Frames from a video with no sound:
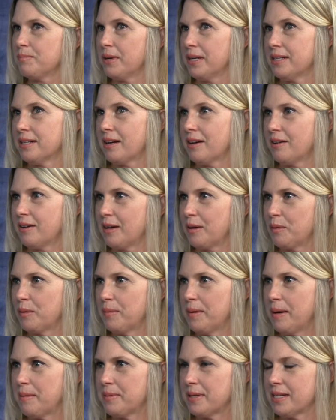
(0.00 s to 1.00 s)
My daughter and I were
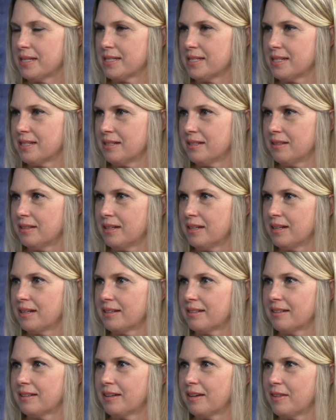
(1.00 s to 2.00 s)
baptized in a
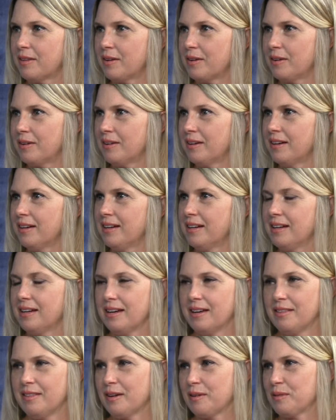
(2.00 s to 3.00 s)
lake together, yeah, it,
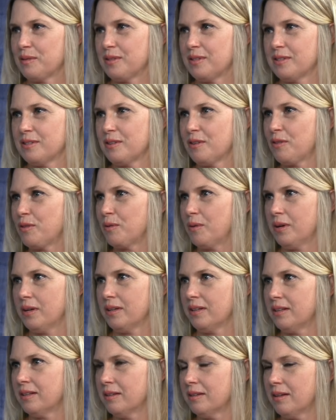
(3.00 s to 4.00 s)
and that was just a
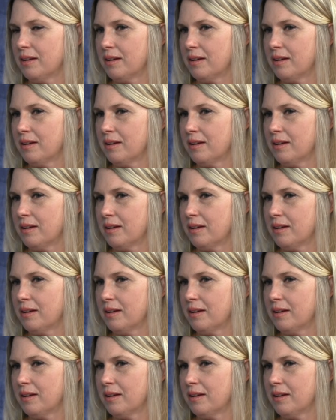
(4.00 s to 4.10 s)
thrill.